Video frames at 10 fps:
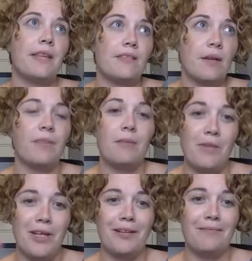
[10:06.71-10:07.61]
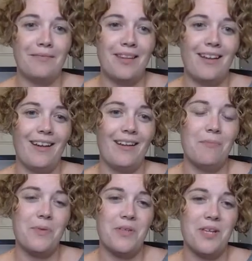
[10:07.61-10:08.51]
Something me and the
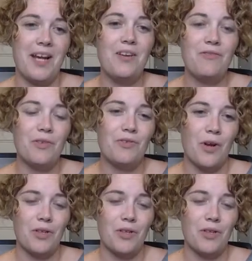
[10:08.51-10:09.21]
person I interviewed